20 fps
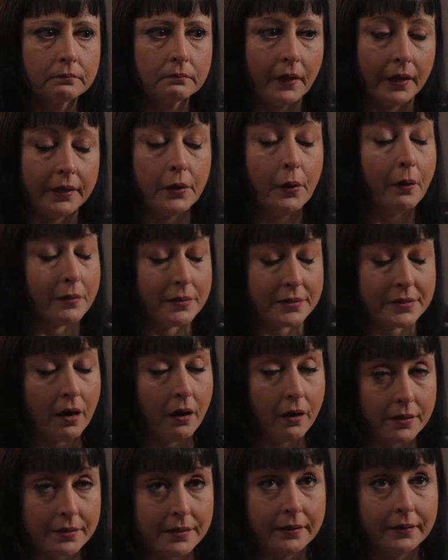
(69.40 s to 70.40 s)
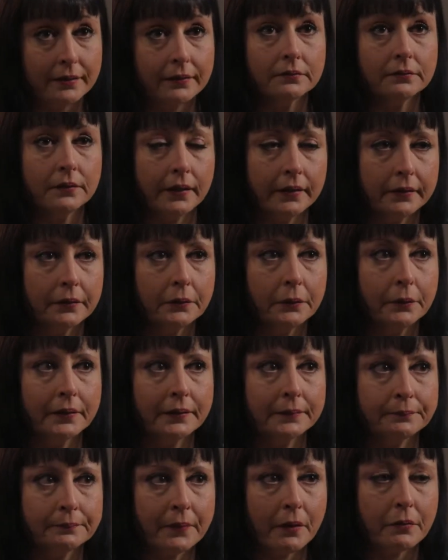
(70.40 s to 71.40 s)
I knew I was toxic. I knew
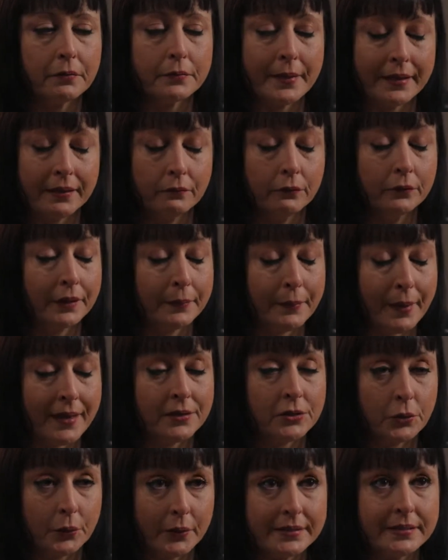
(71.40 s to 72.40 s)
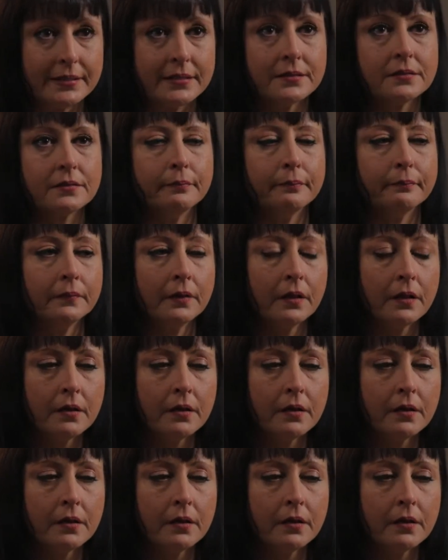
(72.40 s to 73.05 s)
I was making really bad choices and